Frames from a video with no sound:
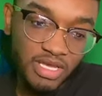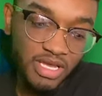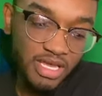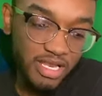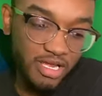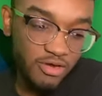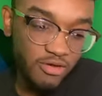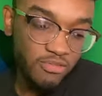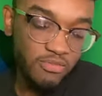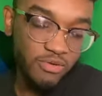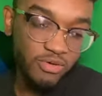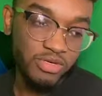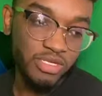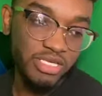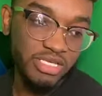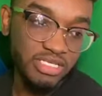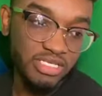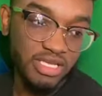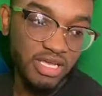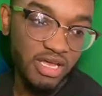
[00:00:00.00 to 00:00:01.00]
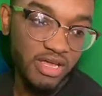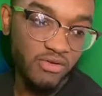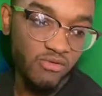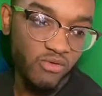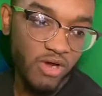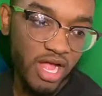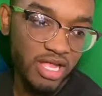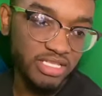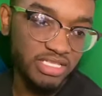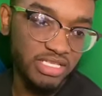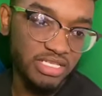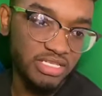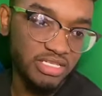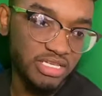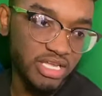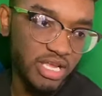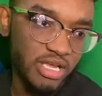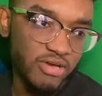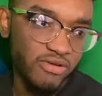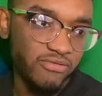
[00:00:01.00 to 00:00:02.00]
And I hope Onision rots in
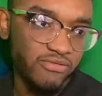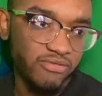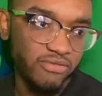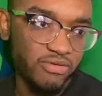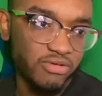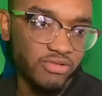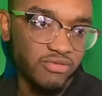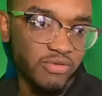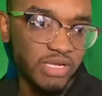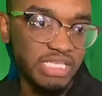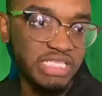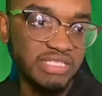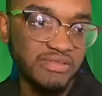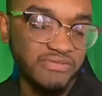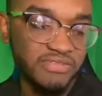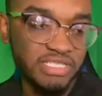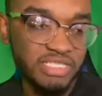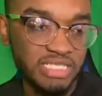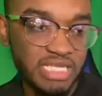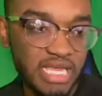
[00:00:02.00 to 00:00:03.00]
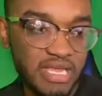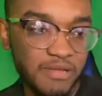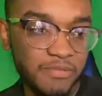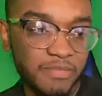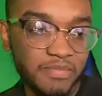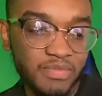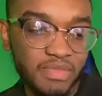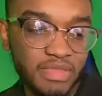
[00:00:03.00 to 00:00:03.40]
jail for the rest of his time.